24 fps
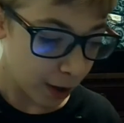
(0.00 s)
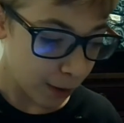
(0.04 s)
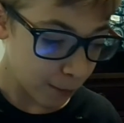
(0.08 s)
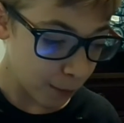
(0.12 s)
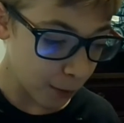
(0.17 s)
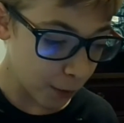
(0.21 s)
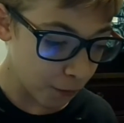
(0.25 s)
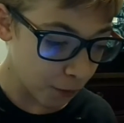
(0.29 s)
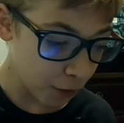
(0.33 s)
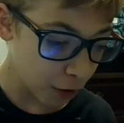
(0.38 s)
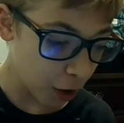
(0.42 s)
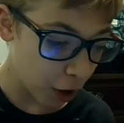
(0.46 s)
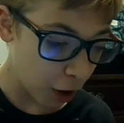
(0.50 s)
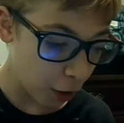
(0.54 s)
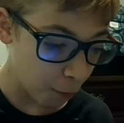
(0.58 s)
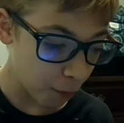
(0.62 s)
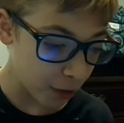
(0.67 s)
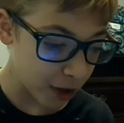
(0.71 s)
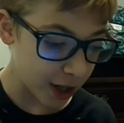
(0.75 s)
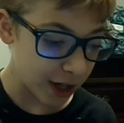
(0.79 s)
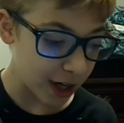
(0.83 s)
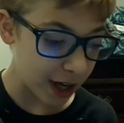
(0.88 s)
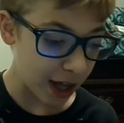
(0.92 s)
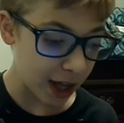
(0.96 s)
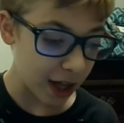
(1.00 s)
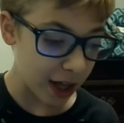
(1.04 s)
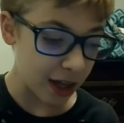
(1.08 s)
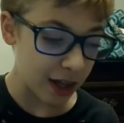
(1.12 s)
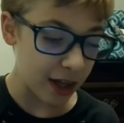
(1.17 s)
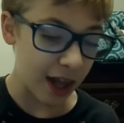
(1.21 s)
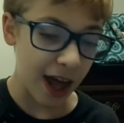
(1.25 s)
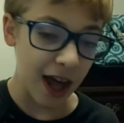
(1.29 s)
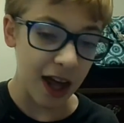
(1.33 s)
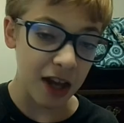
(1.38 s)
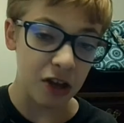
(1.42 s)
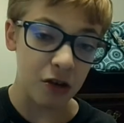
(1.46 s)
Moving on with the
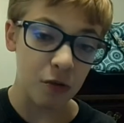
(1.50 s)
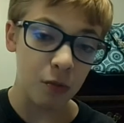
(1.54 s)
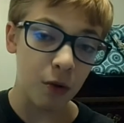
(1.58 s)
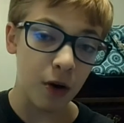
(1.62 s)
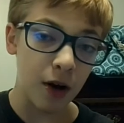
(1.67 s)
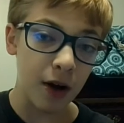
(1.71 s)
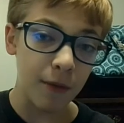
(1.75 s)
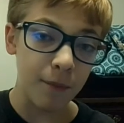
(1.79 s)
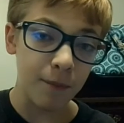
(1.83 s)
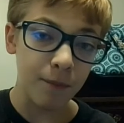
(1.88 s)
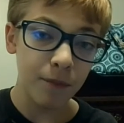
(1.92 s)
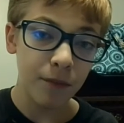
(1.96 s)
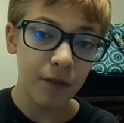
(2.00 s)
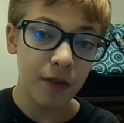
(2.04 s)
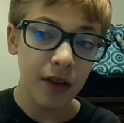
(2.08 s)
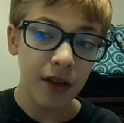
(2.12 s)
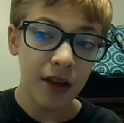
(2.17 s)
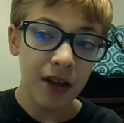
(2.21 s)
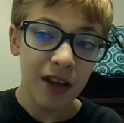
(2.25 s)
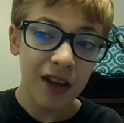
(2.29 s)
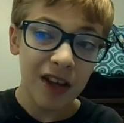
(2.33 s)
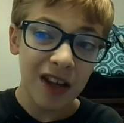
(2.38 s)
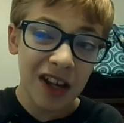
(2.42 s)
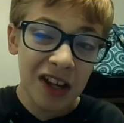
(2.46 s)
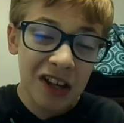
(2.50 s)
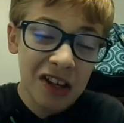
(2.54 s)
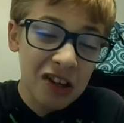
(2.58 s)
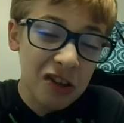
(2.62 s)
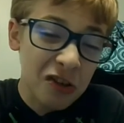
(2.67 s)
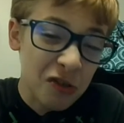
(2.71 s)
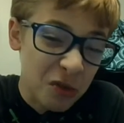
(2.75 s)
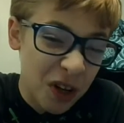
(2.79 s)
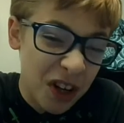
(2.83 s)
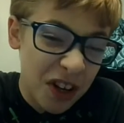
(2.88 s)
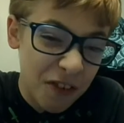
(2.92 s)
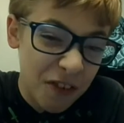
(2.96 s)
last one, it's
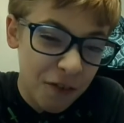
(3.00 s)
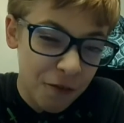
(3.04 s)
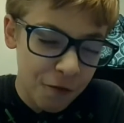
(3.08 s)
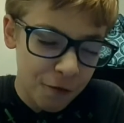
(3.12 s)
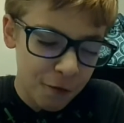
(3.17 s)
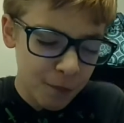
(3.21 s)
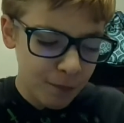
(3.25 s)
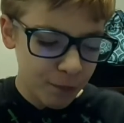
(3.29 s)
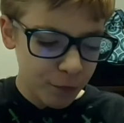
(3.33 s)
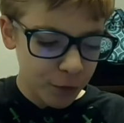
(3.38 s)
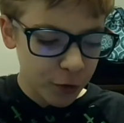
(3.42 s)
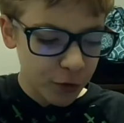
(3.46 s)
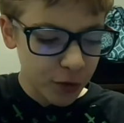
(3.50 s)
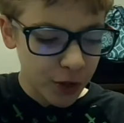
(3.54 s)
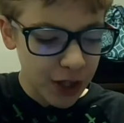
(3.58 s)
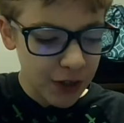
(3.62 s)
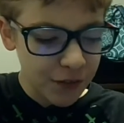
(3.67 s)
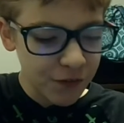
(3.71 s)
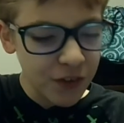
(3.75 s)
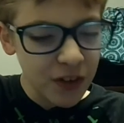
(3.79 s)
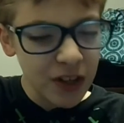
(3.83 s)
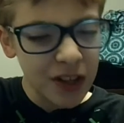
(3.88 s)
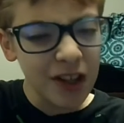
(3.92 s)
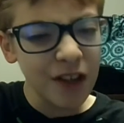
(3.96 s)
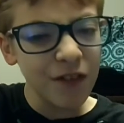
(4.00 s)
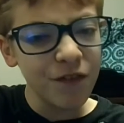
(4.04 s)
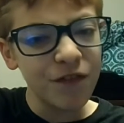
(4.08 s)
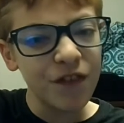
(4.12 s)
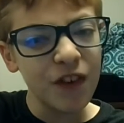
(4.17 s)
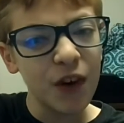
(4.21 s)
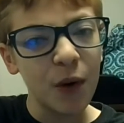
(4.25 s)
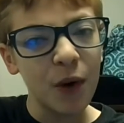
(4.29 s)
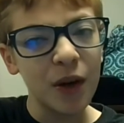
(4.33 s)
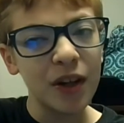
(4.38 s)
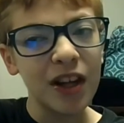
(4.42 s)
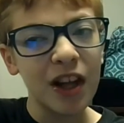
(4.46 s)
grief. Grief is the
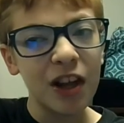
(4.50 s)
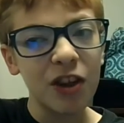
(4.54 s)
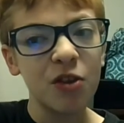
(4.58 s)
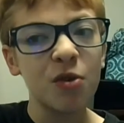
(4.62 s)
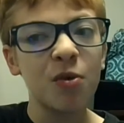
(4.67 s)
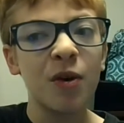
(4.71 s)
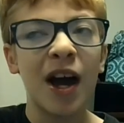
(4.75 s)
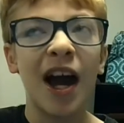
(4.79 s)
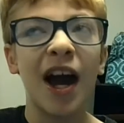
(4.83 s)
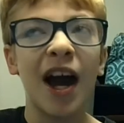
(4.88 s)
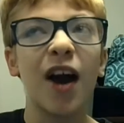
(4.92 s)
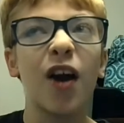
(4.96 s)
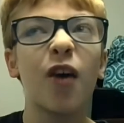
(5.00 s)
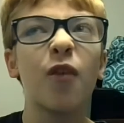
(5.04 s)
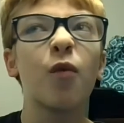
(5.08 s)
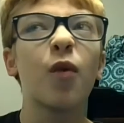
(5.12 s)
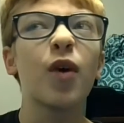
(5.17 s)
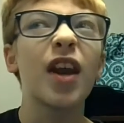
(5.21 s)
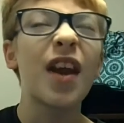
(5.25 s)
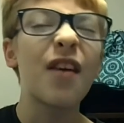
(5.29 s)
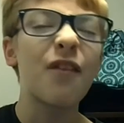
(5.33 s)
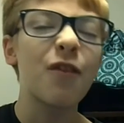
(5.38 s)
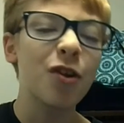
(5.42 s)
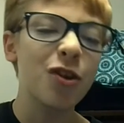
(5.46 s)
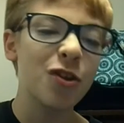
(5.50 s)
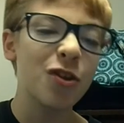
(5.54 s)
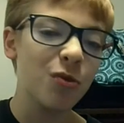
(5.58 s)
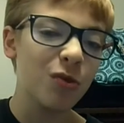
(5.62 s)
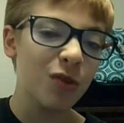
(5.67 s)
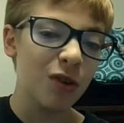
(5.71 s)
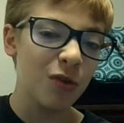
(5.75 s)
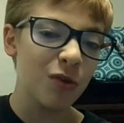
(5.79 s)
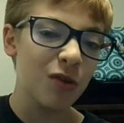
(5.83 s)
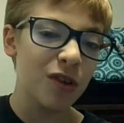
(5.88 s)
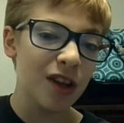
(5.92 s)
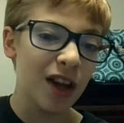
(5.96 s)
feeling that you have whenever you
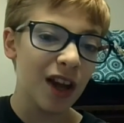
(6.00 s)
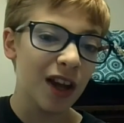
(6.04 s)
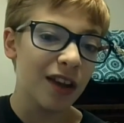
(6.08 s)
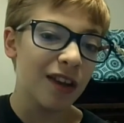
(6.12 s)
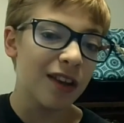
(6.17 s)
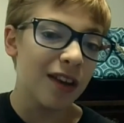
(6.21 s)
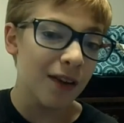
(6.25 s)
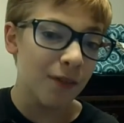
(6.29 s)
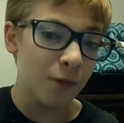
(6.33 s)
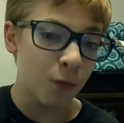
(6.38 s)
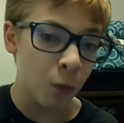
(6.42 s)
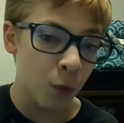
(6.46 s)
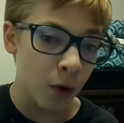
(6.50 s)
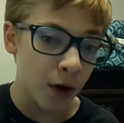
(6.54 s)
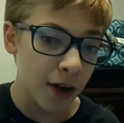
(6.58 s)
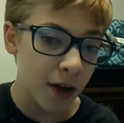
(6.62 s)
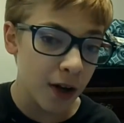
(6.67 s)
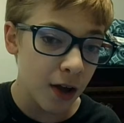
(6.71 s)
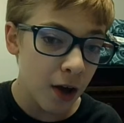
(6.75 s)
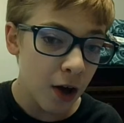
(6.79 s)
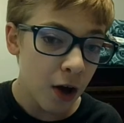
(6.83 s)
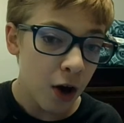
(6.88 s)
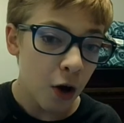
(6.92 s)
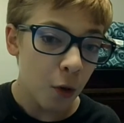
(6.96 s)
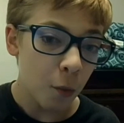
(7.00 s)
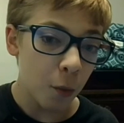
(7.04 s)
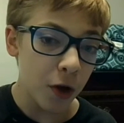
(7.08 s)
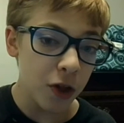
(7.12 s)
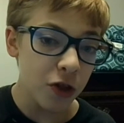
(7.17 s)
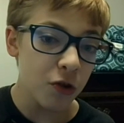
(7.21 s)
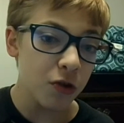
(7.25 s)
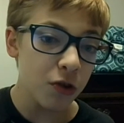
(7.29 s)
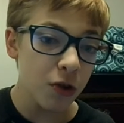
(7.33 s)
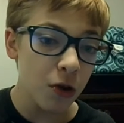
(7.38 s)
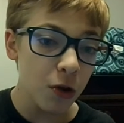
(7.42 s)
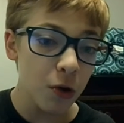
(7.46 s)
lose a loved one. When
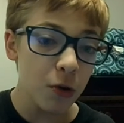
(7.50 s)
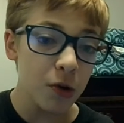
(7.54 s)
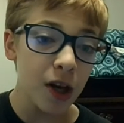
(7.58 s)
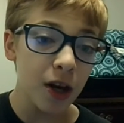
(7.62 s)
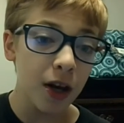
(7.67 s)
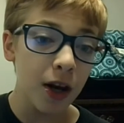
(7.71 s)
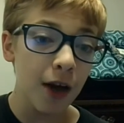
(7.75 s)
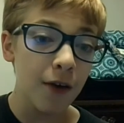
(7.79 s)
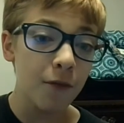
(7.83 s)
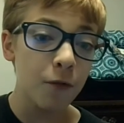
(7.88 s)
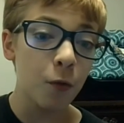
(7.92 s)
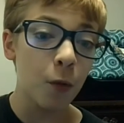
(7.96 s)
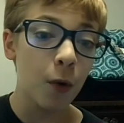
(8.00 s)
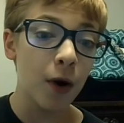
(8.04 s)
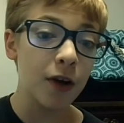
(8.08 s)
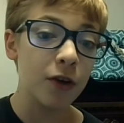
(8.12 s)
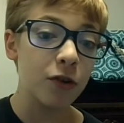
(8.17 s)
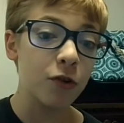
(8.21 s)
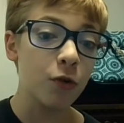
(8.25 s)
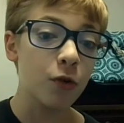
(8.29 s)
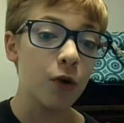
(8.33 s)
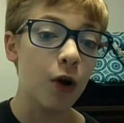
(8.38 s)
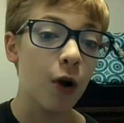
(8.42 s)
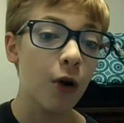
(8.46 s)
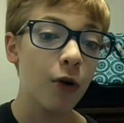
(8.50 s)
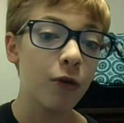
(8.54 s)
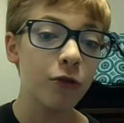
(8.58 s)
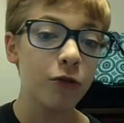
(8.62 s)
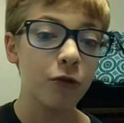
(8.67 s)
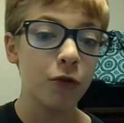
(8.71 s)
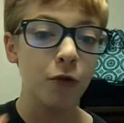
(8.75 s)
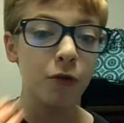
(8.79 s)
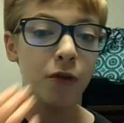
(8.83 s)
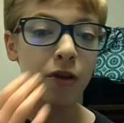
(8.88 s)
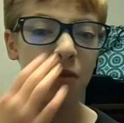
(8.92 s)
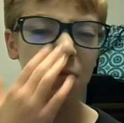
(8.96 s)
you lose a loved one, you go
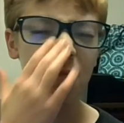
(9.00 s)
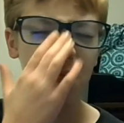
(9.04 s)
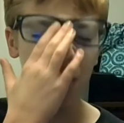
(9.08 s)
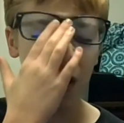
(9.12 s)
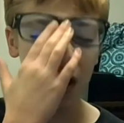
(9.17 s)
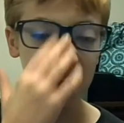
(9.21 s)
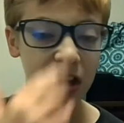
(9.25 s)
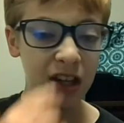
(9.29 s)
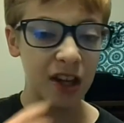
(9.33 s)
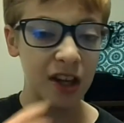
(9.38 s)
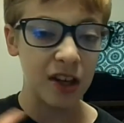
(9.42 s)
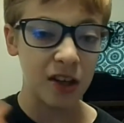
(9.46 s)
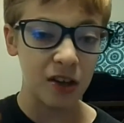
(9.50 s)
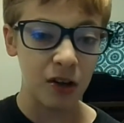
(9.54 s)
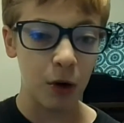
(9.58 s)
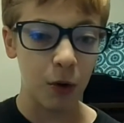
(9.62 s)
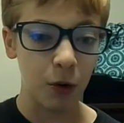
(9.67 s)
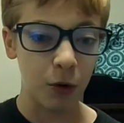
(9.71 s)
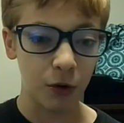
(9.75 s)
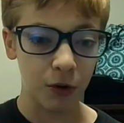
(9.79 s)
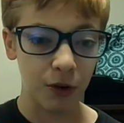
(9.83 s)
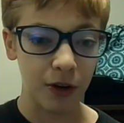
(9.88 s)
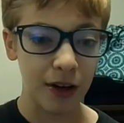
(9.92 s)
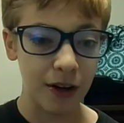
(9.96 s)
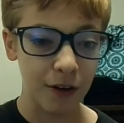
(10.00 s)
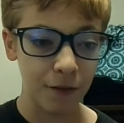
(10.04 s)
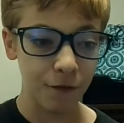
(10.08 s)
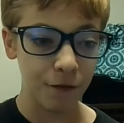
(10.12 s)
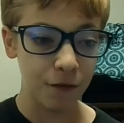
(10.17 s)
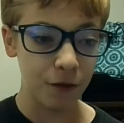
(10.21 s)
through this process called grief.